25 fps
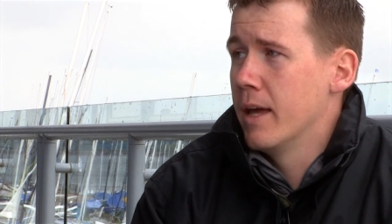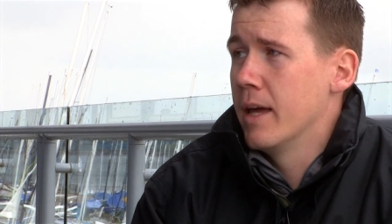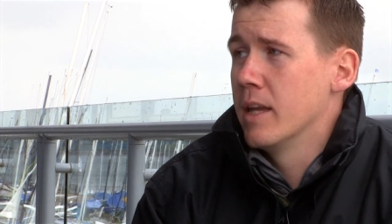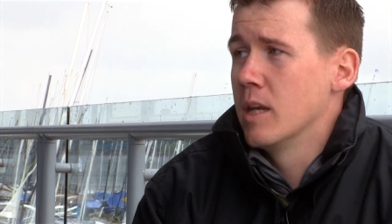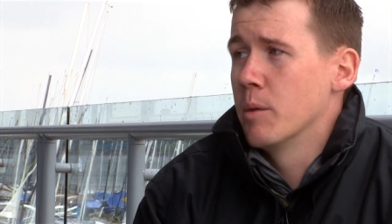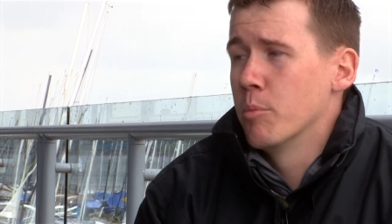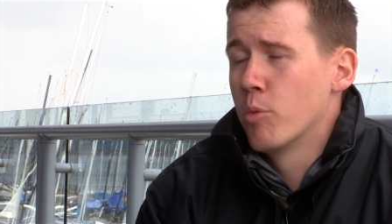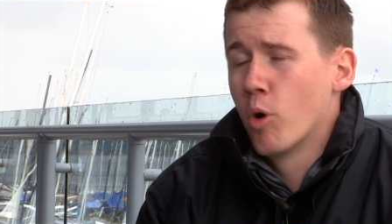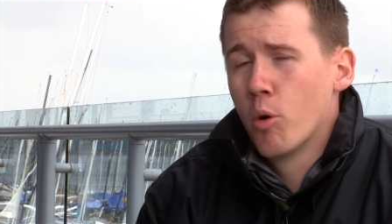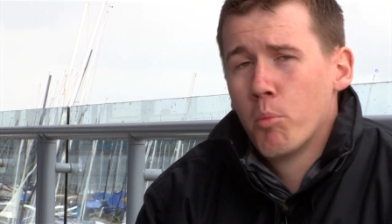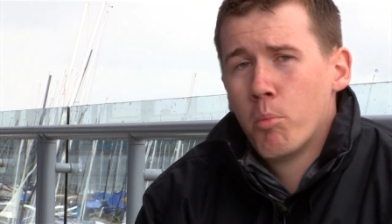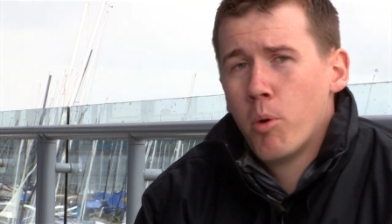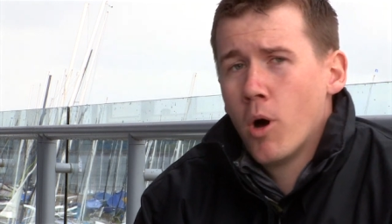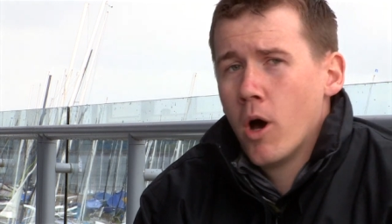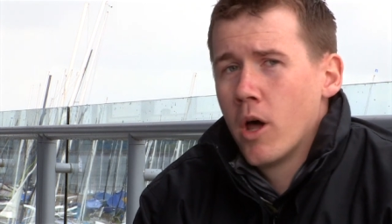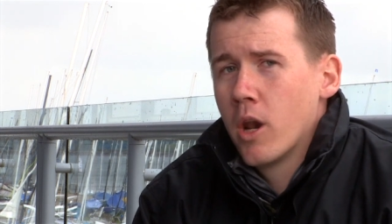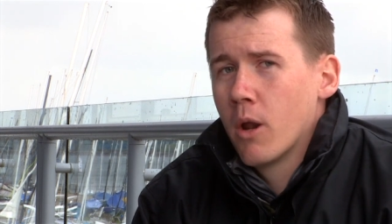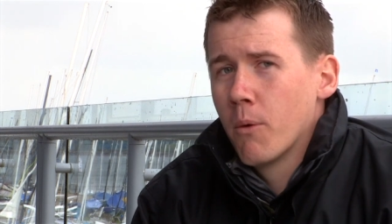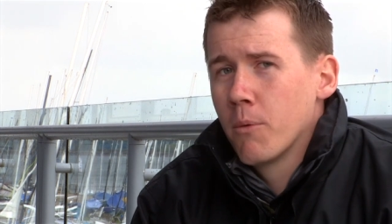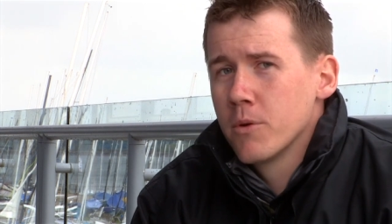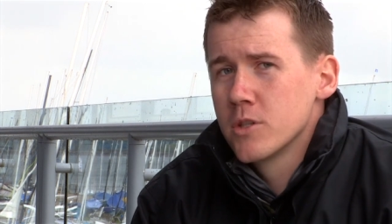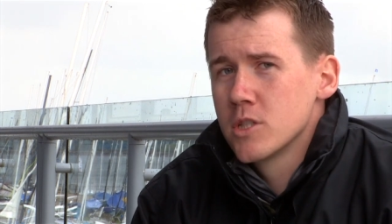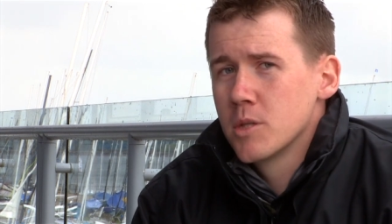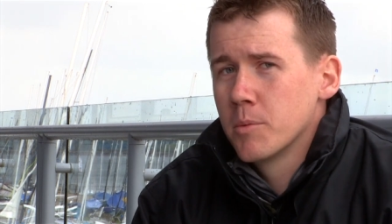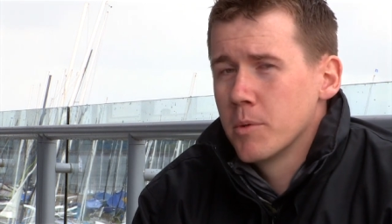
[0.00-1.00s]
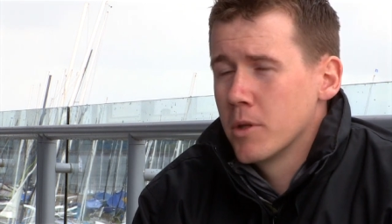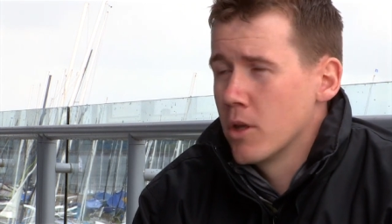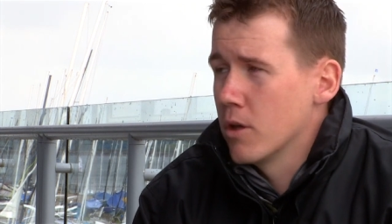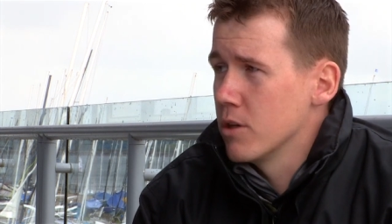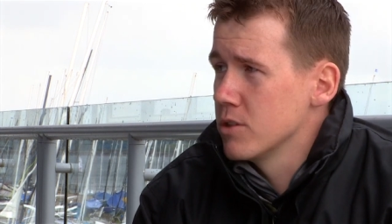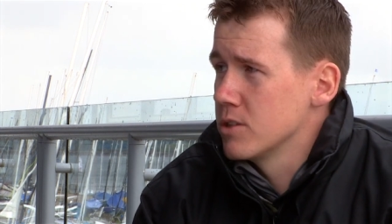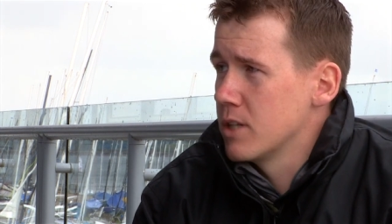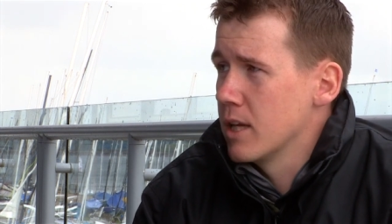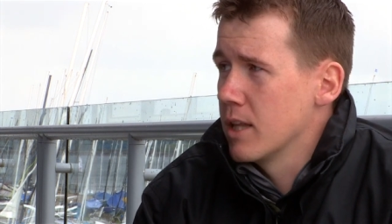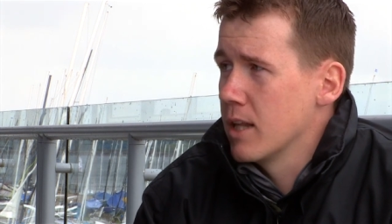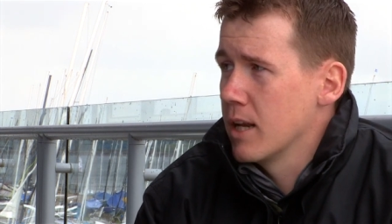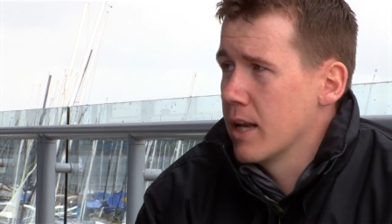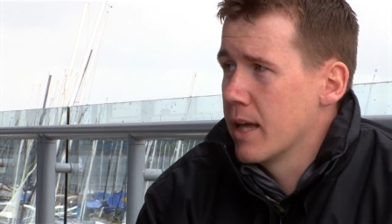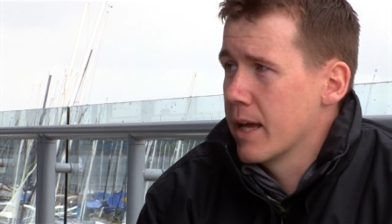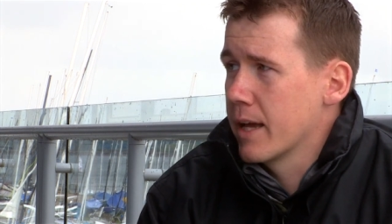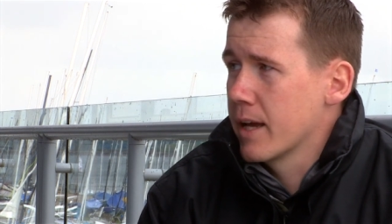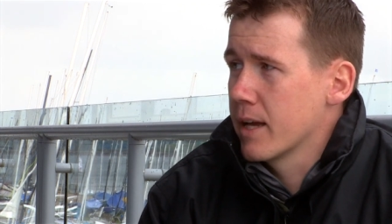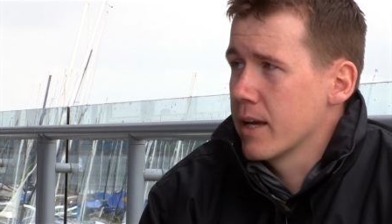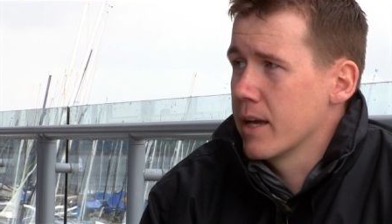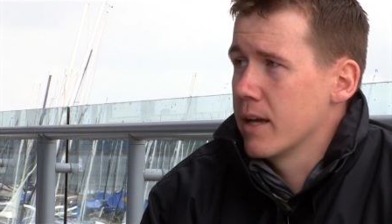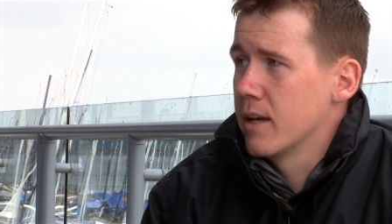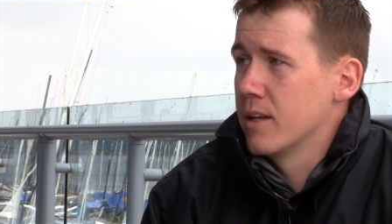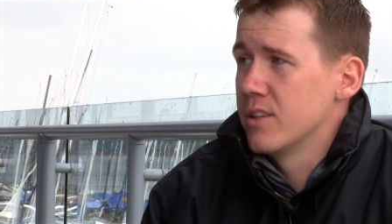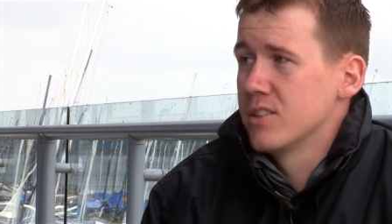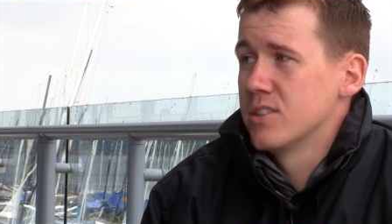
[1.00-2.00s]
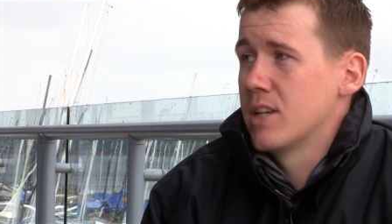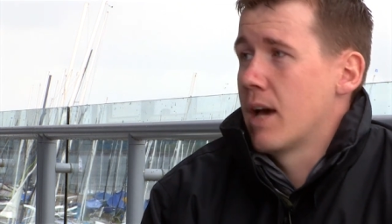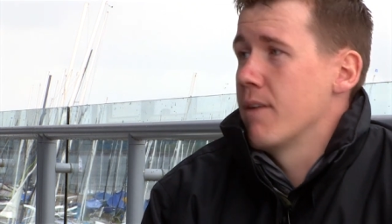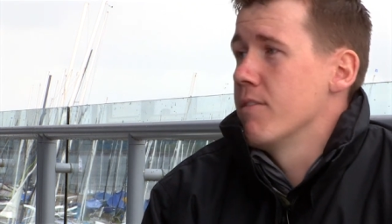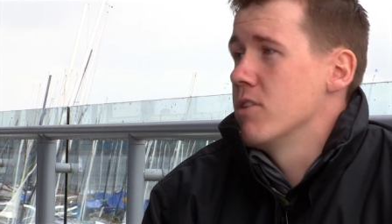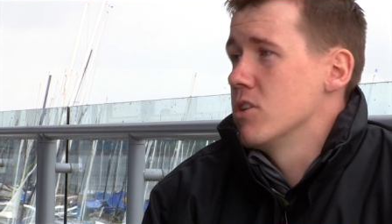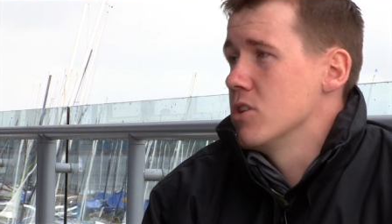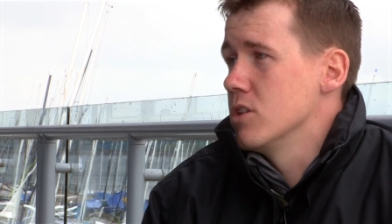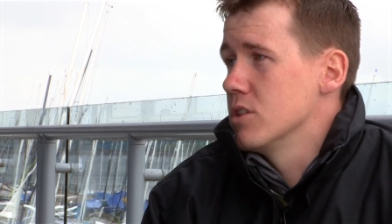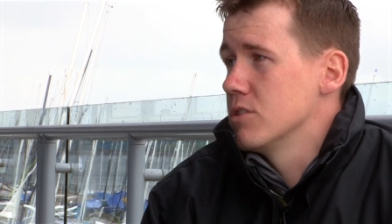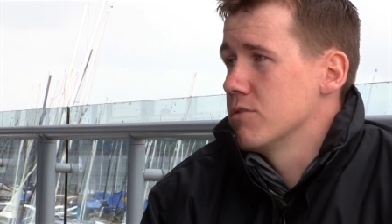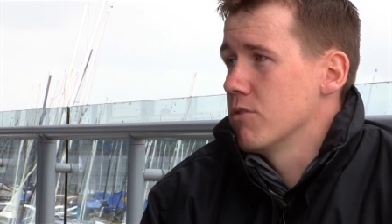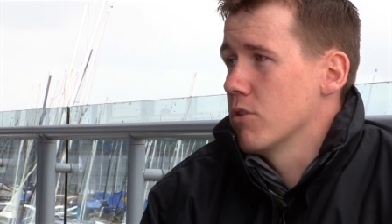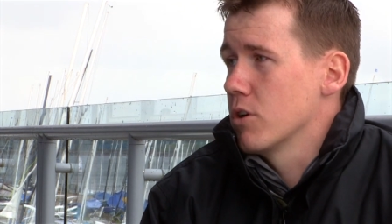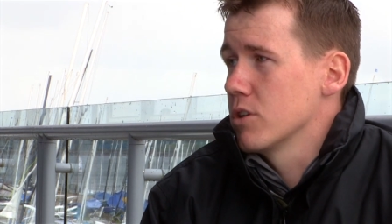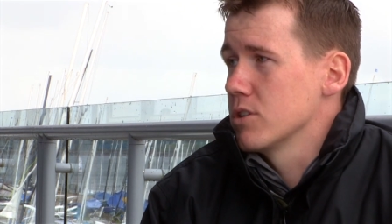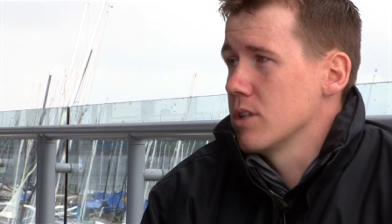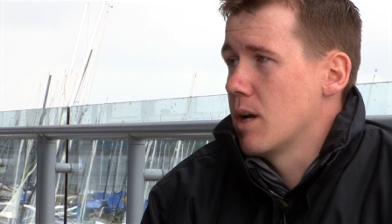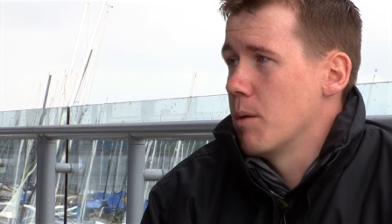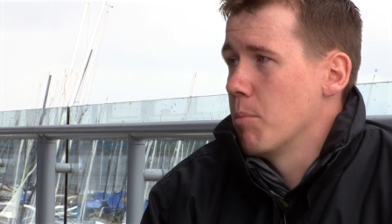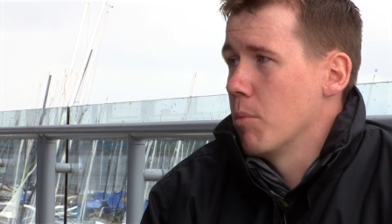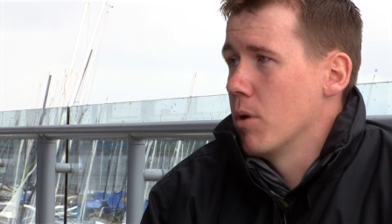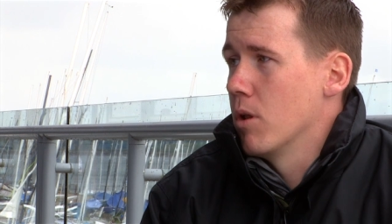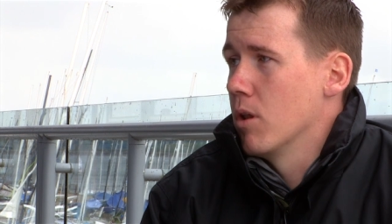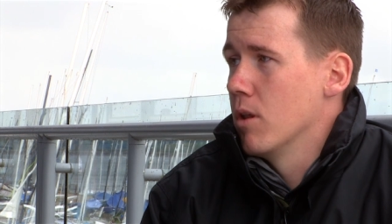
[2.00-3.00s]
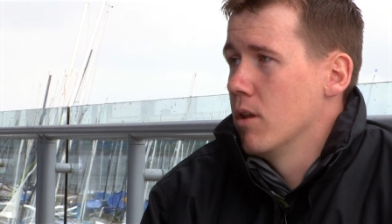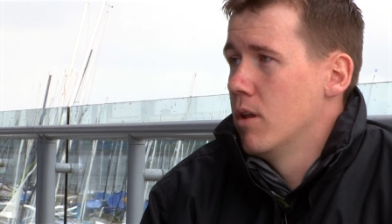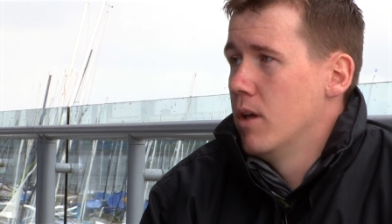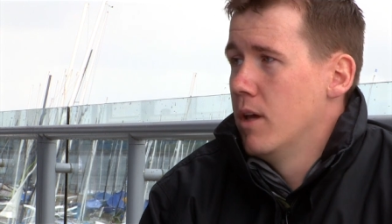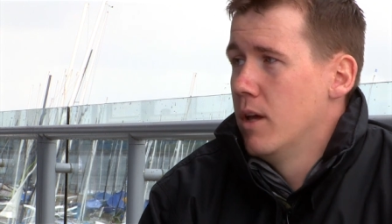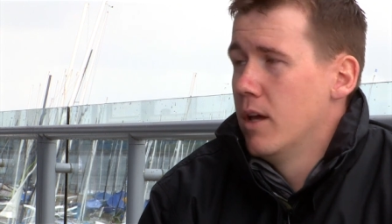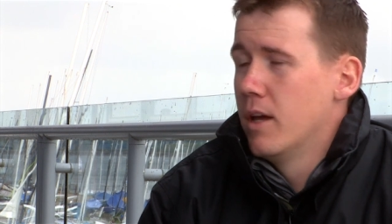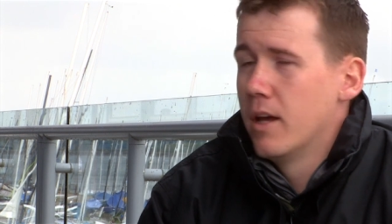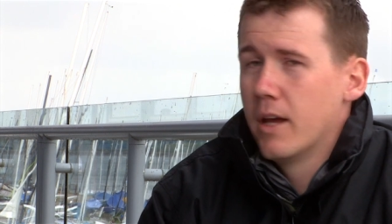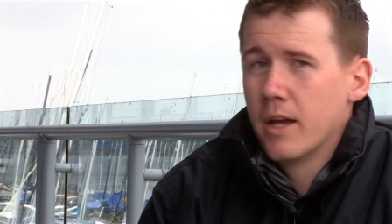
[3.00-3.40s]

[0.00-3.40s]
and your boat partner wants to be the other side of the lake, it's Savages, for example.